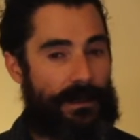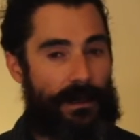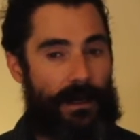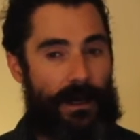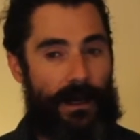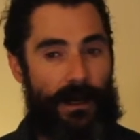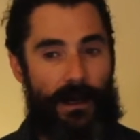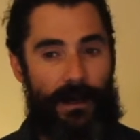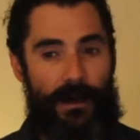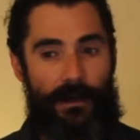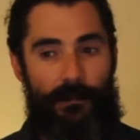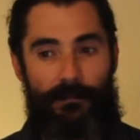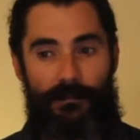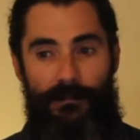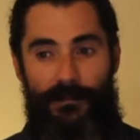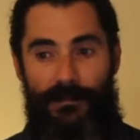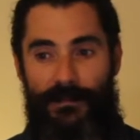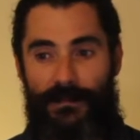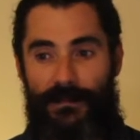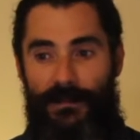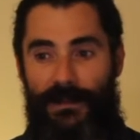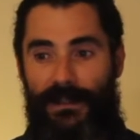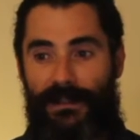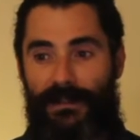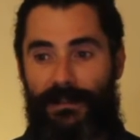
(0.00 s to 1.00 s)

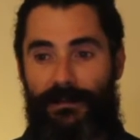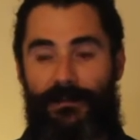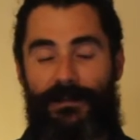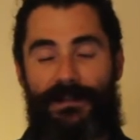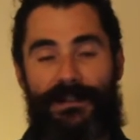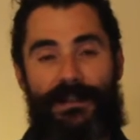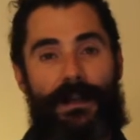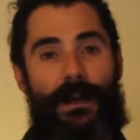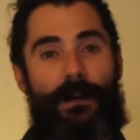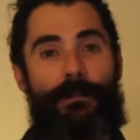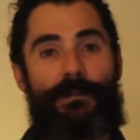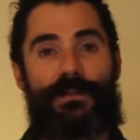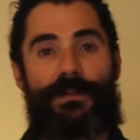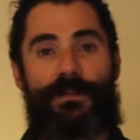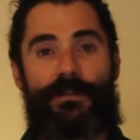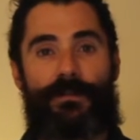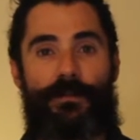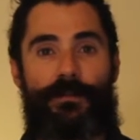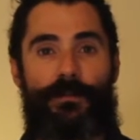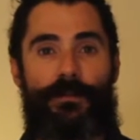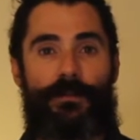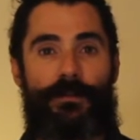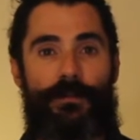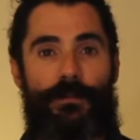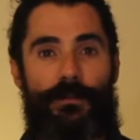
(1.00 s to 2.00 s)
Particularly because it comes
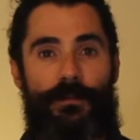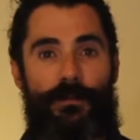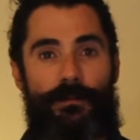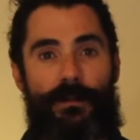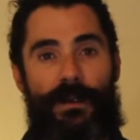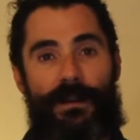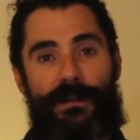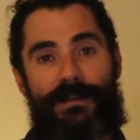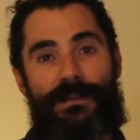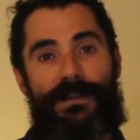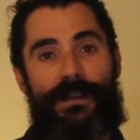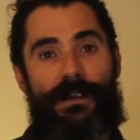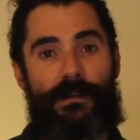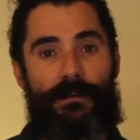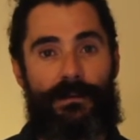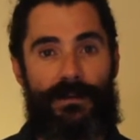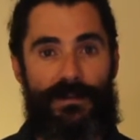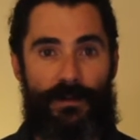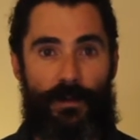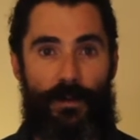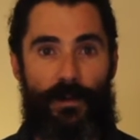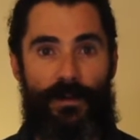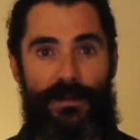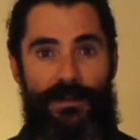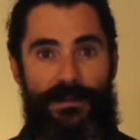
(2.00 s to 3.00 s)
through Marechera's
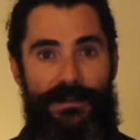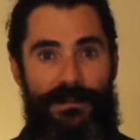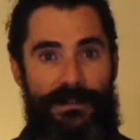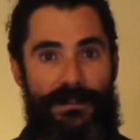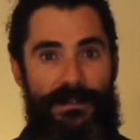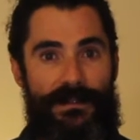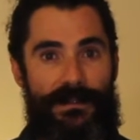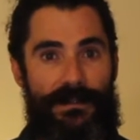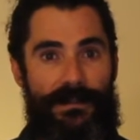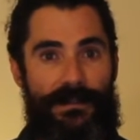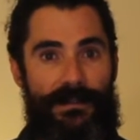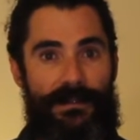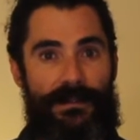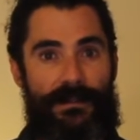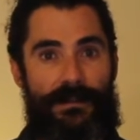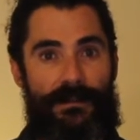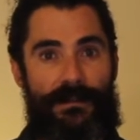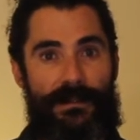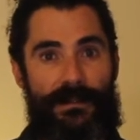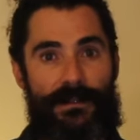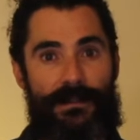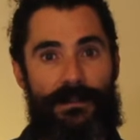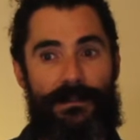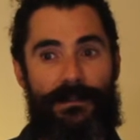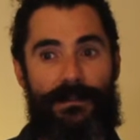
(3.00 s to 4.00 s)
authenticity. So
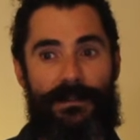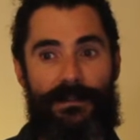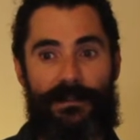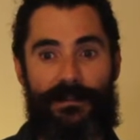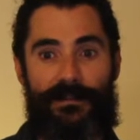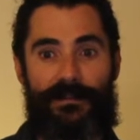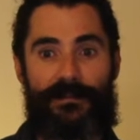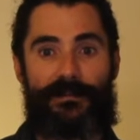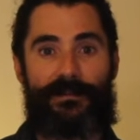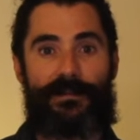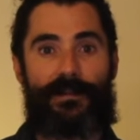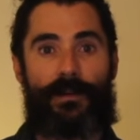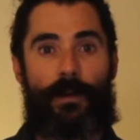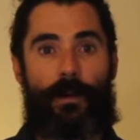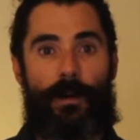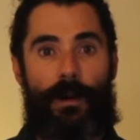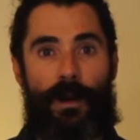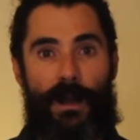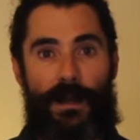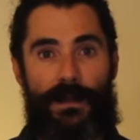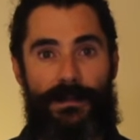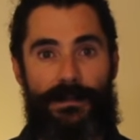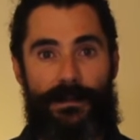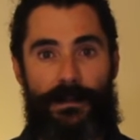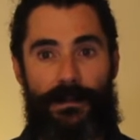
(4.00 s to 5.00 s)
he lived
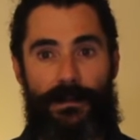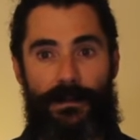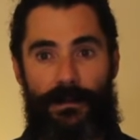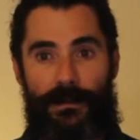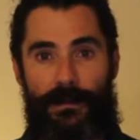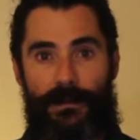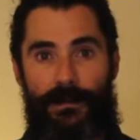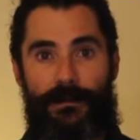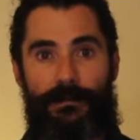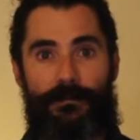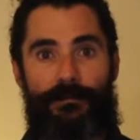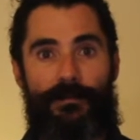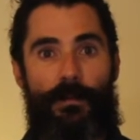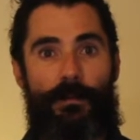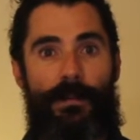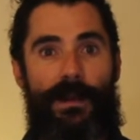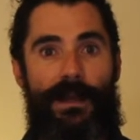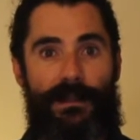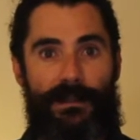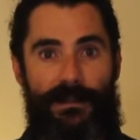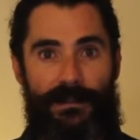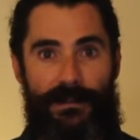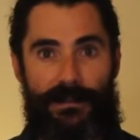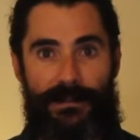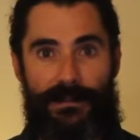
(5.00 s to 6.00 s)
quite a
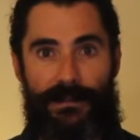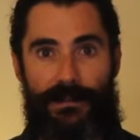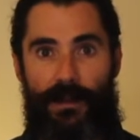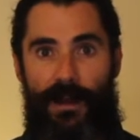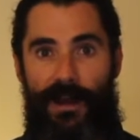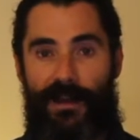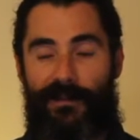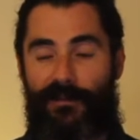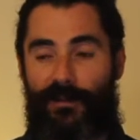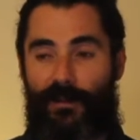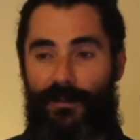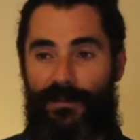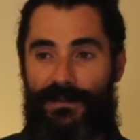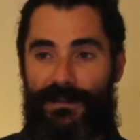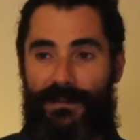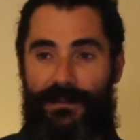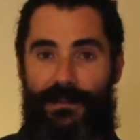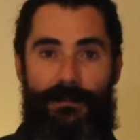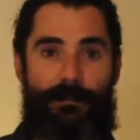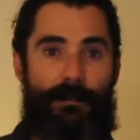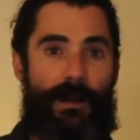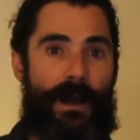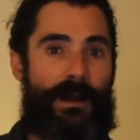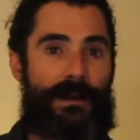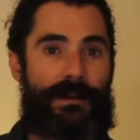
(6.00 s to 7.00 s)
rebellious life,
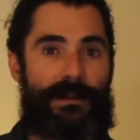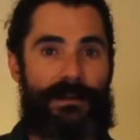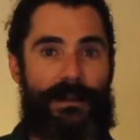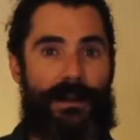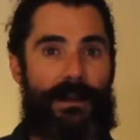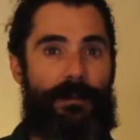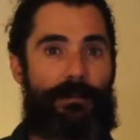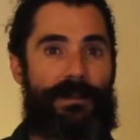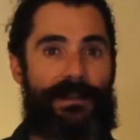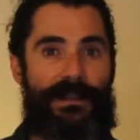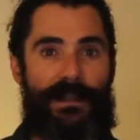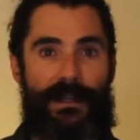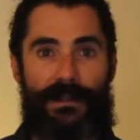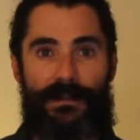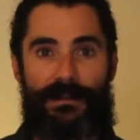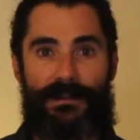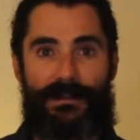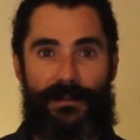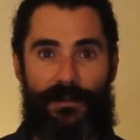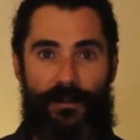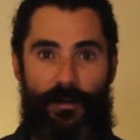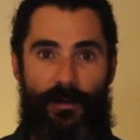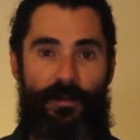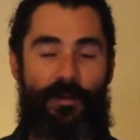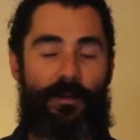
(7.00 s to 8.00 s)
constantly butting up
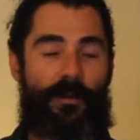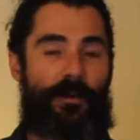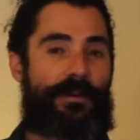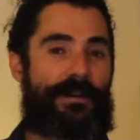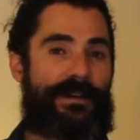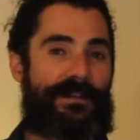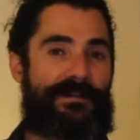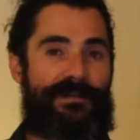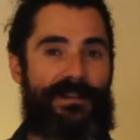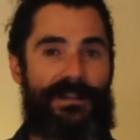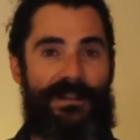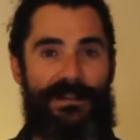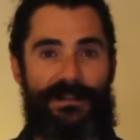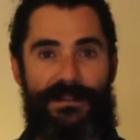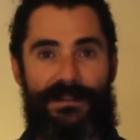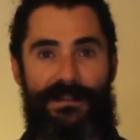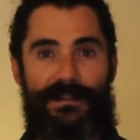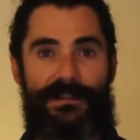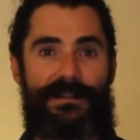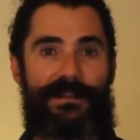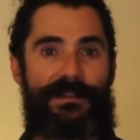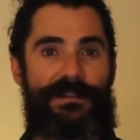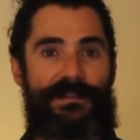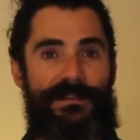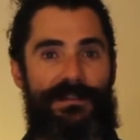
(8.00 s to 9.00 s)
against the authority figures
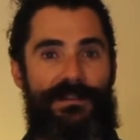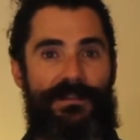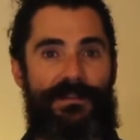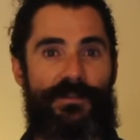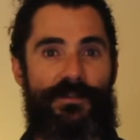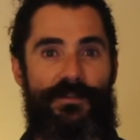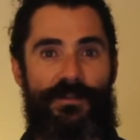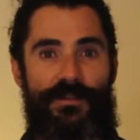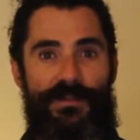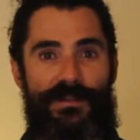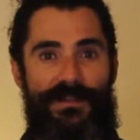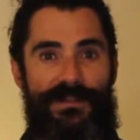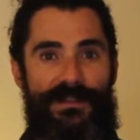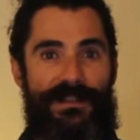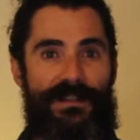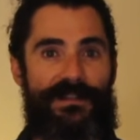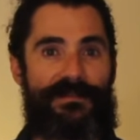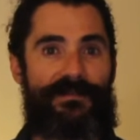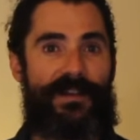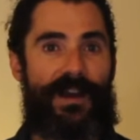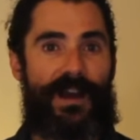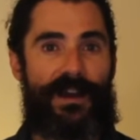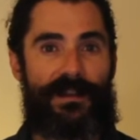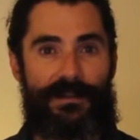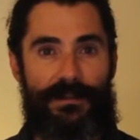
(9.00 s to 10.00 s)
in the institutions that he
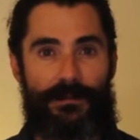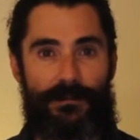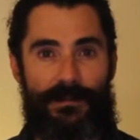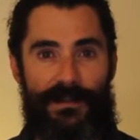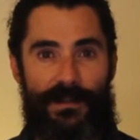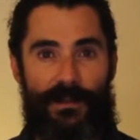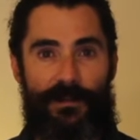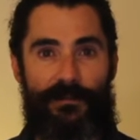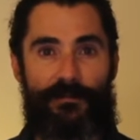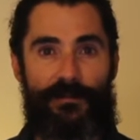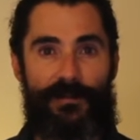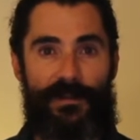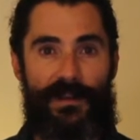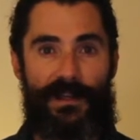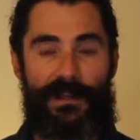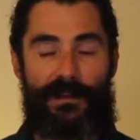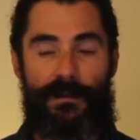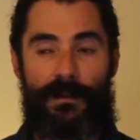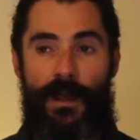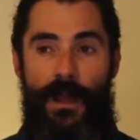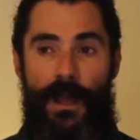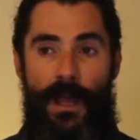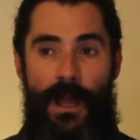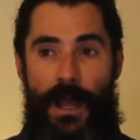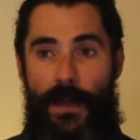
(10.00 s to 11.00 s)
found himself
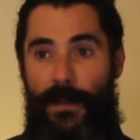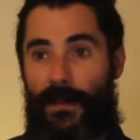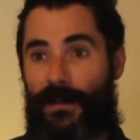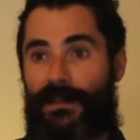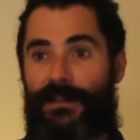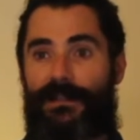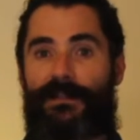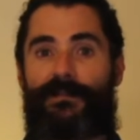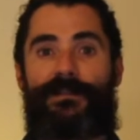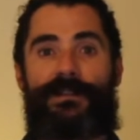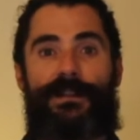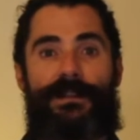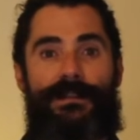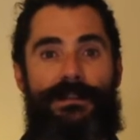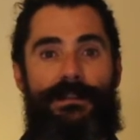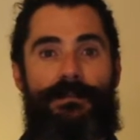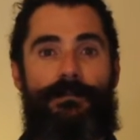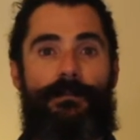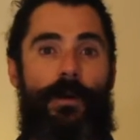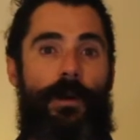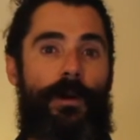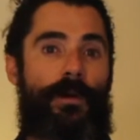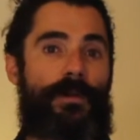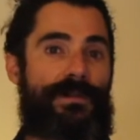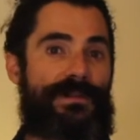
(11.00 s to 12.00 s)
within, and then even as he
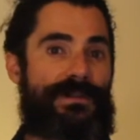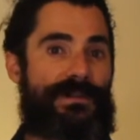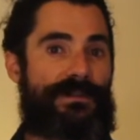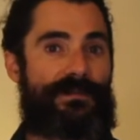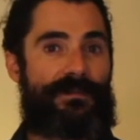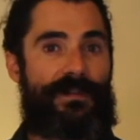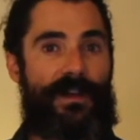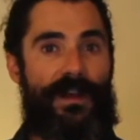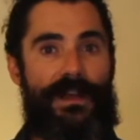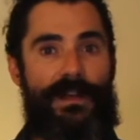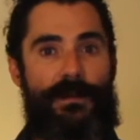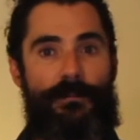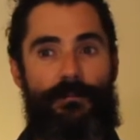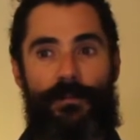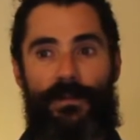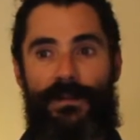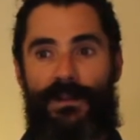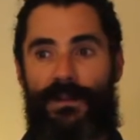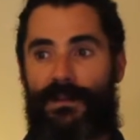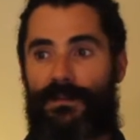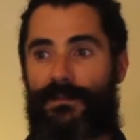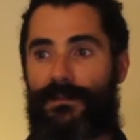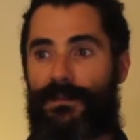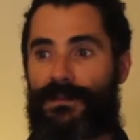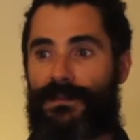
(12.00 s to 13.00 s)
rose to fame
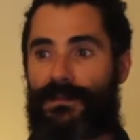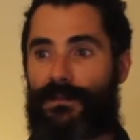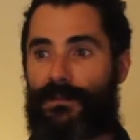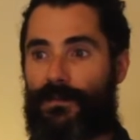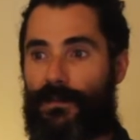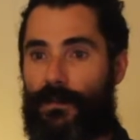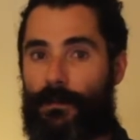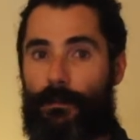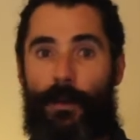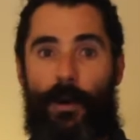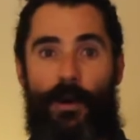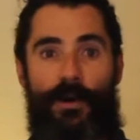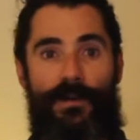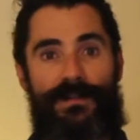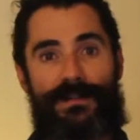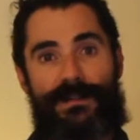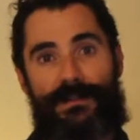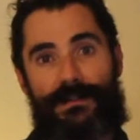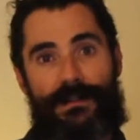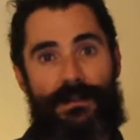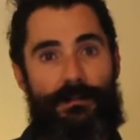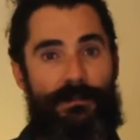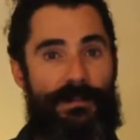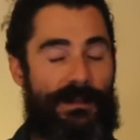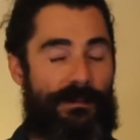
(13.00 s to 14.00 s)
within the sort of the
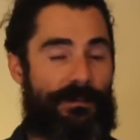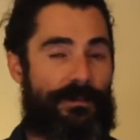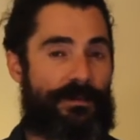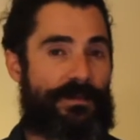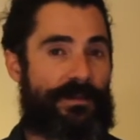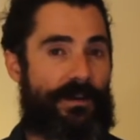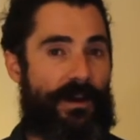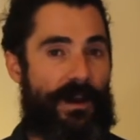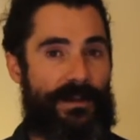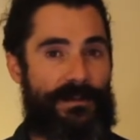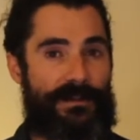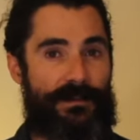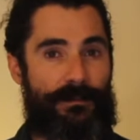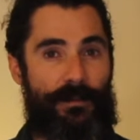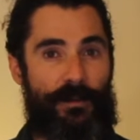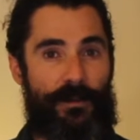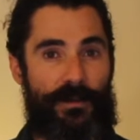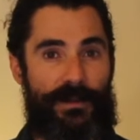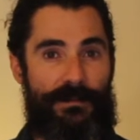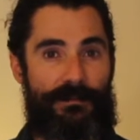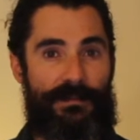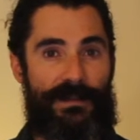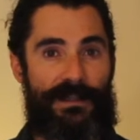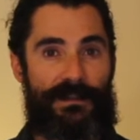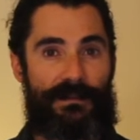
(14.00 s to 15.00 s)
boxes that people tried to
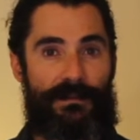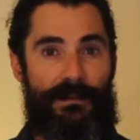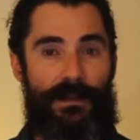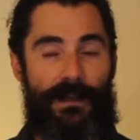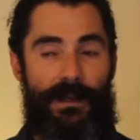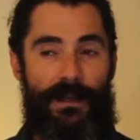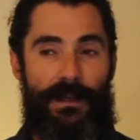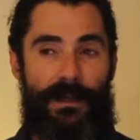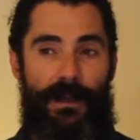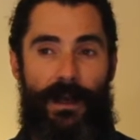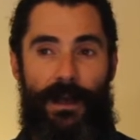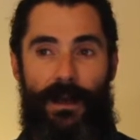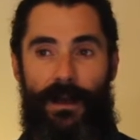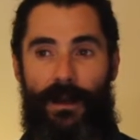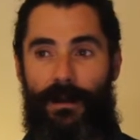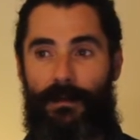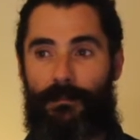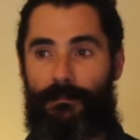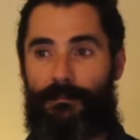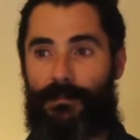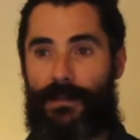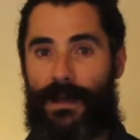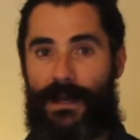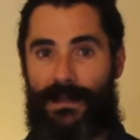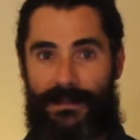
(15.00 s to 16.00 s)
put him in,
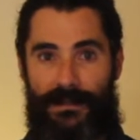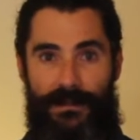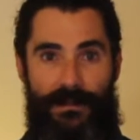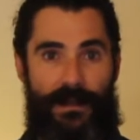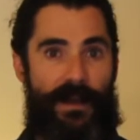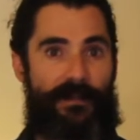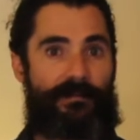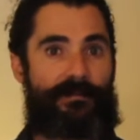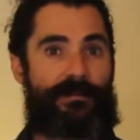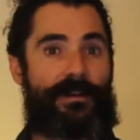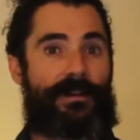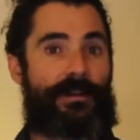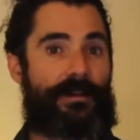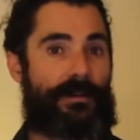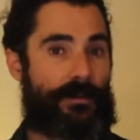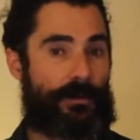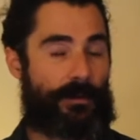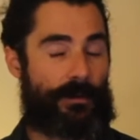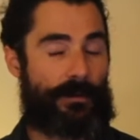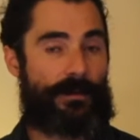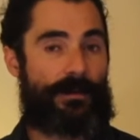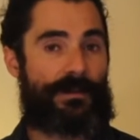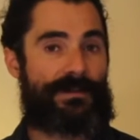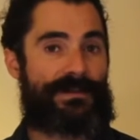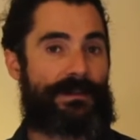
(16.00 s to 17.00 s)
as an African
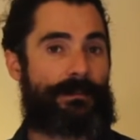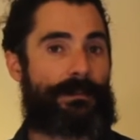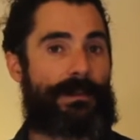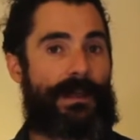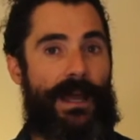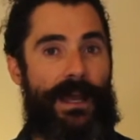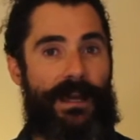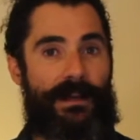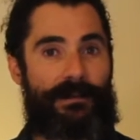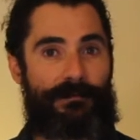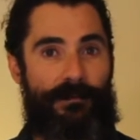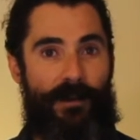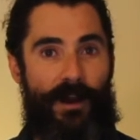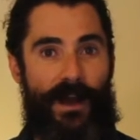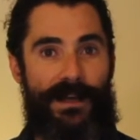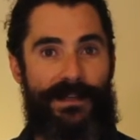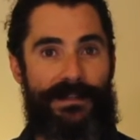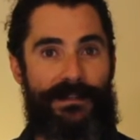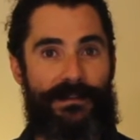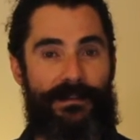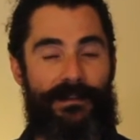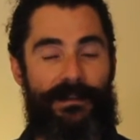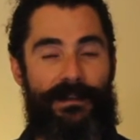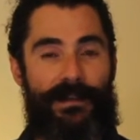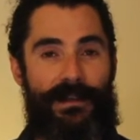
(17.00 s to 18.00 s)
or as a black
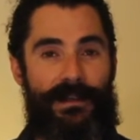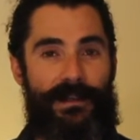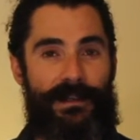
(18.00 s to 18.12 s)
writer.